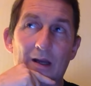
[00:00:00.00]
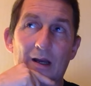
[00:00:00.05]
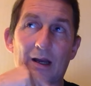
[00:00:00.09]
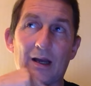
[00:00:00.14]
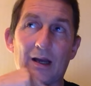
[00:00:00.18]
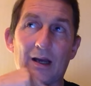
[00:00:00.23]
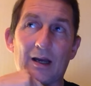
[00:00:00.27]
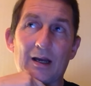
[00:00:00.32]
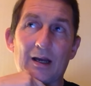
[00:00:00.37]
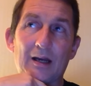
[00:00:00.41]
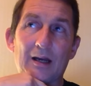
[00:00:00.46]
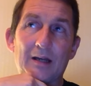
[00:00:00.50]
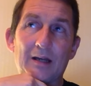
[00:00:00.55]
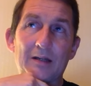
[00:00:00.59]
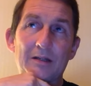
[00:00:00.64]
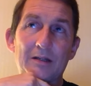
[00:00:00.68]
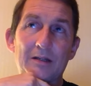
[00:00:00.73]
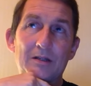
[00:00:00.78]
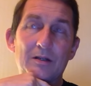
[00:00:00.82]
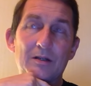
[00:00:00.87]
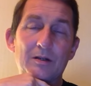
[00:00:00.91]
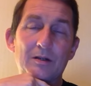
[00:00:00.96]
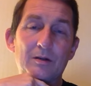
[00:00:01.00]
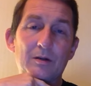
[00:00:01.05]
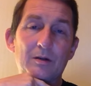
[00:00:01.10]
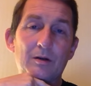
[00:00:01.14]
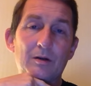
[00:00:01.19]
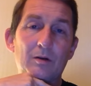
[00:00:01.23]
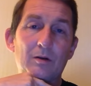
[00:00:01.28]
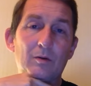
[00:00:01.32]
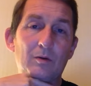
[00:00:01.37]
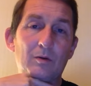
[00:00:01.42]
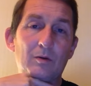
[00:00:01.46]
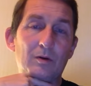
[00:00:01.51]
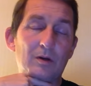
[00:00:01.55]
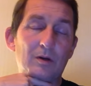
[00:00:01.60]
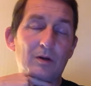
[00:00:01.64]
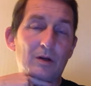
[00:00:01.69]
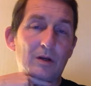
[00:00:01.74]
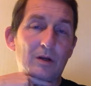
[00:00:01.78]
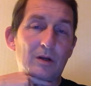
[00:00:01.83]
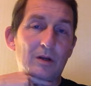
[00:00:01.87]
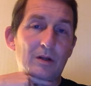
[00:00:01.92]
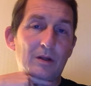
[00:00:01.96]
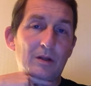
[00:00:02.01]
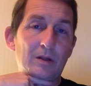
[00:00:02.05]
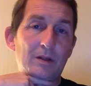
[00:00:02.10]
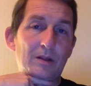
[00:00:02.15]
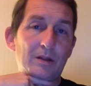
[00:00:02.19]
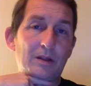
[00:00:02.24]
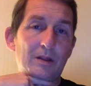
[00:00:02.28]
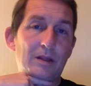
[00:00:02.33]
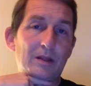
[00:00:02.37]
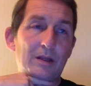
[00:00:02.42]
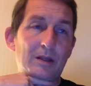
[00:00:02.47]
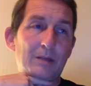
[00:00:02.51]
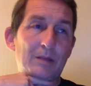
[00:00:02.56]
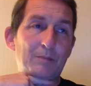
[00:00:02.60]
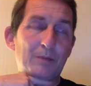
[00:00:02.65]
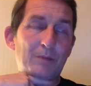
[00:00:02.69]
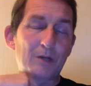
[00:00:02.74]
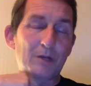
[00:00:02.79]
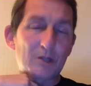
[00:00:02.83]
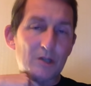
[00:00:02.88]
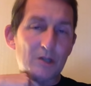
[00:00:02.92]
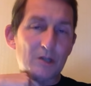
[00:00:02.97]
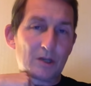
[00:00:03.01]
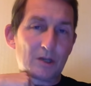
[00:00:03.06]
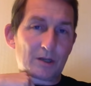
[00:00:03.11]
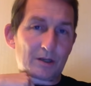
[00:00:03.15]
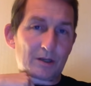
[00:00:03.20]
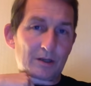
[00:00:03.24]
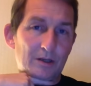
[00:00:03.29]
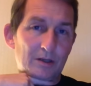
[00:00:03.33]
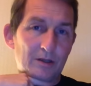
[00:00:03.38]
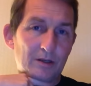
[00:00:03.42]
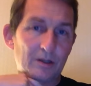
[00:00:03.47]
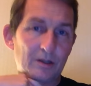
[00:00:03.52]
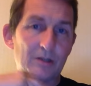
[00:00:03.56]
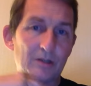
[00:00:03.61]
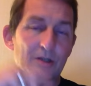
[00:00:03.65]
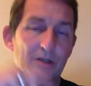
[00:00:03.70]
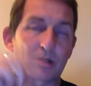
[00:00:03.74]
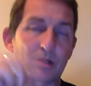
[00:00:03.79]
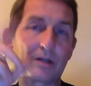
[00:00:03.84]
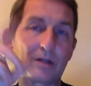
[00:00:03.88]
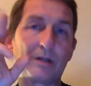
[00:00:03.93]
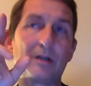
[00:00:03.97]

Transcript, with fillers: And the person that